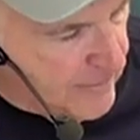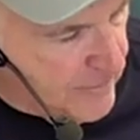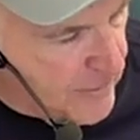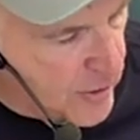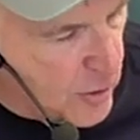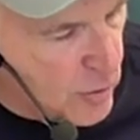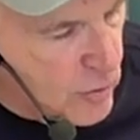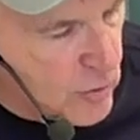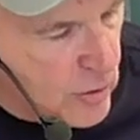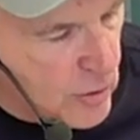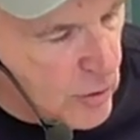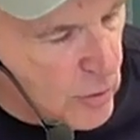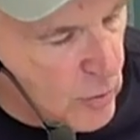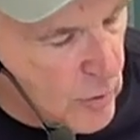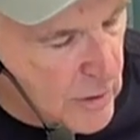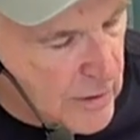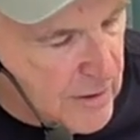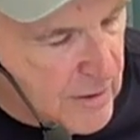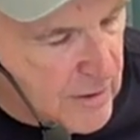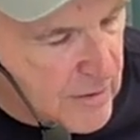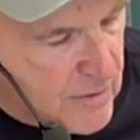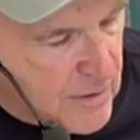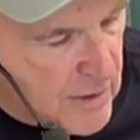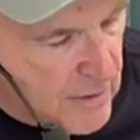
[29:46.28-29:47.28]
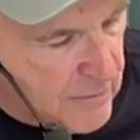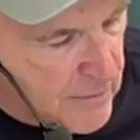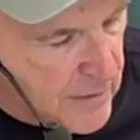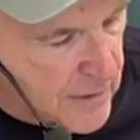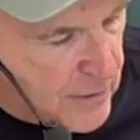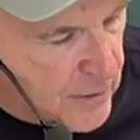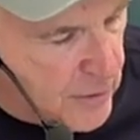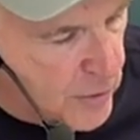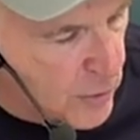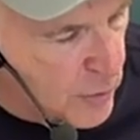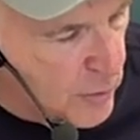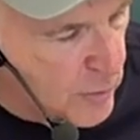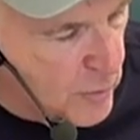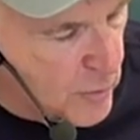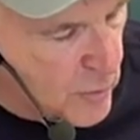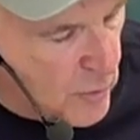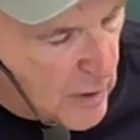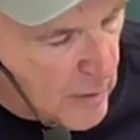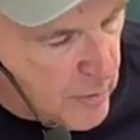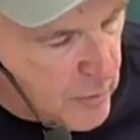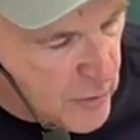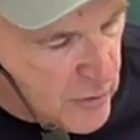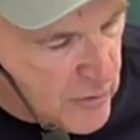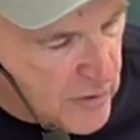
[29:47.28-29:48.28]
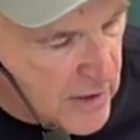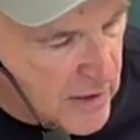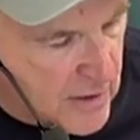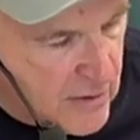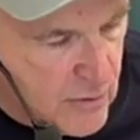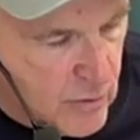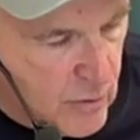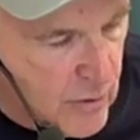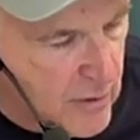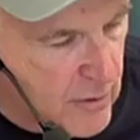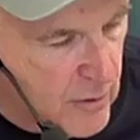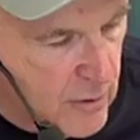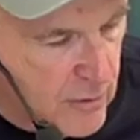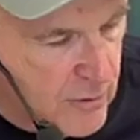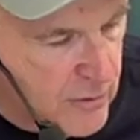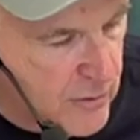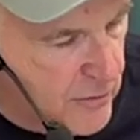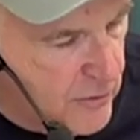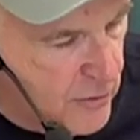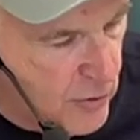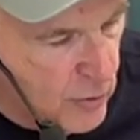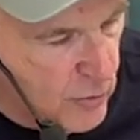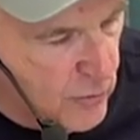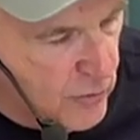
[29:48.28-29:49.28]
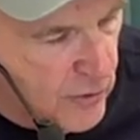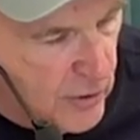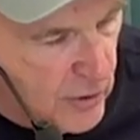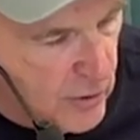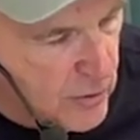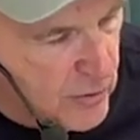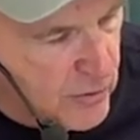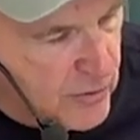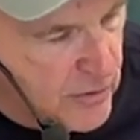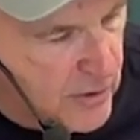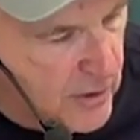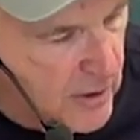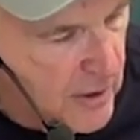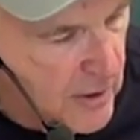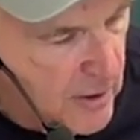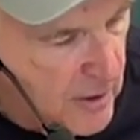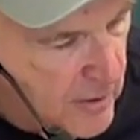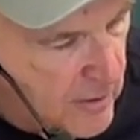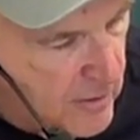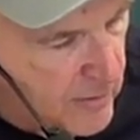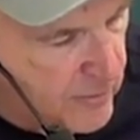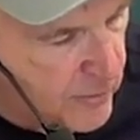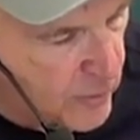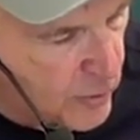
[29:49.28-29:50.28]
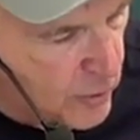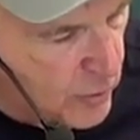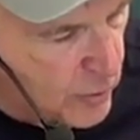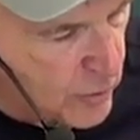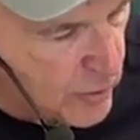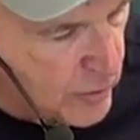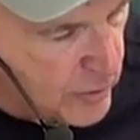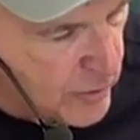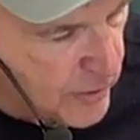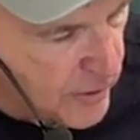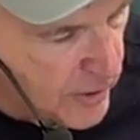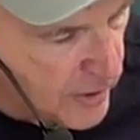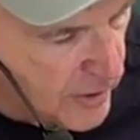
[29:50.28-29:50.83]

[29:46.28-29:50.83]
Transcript: no clue what the 72 represents, whether it's 2/3 full or